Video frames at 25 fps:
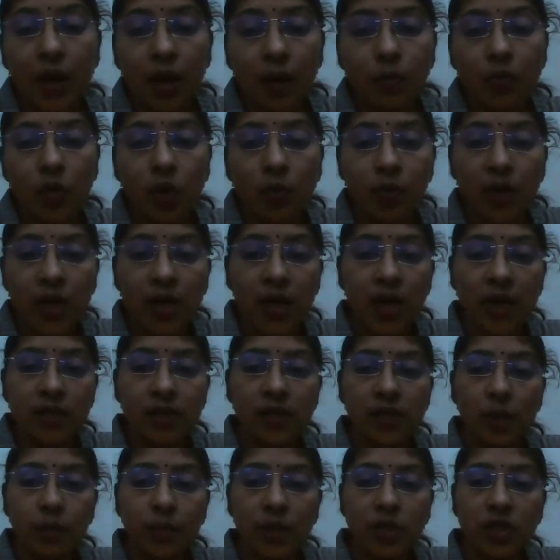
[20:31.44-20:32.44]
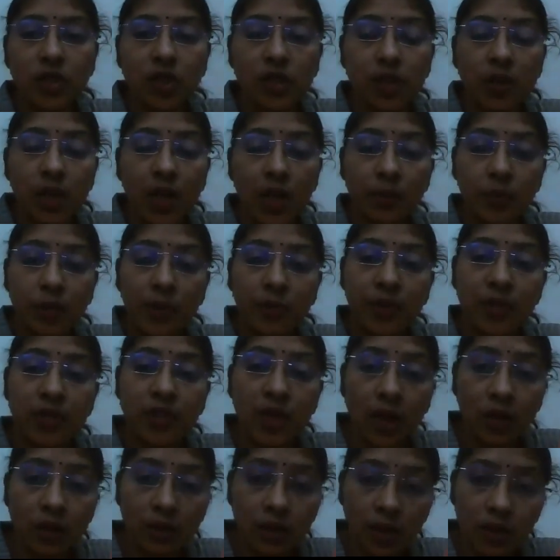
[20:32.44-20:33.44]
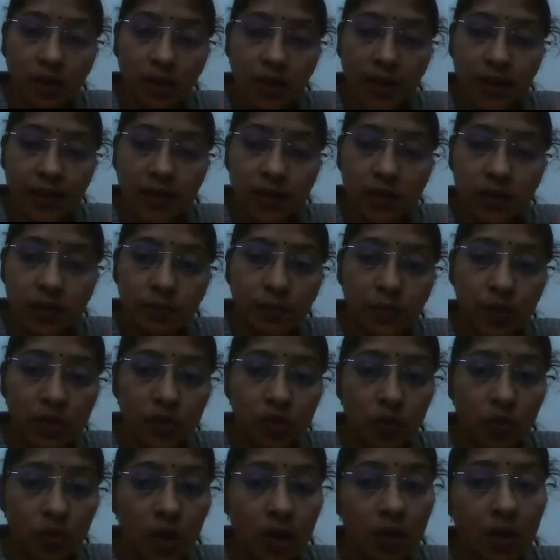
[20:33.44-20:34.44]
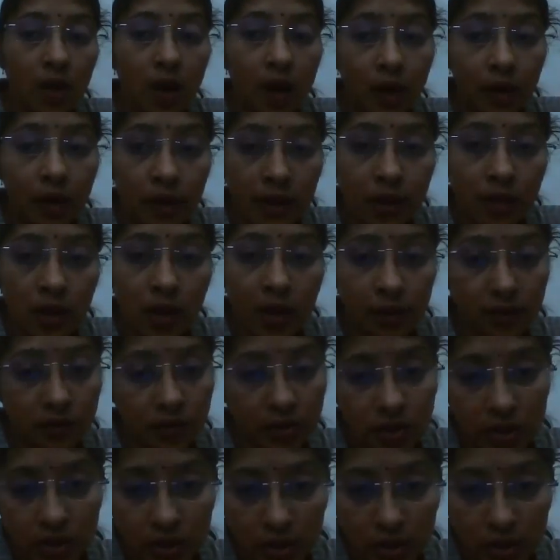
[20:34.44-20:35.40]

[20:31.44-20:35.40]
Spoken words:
For abdominal examination, there may be tenderness, muscular guarding, and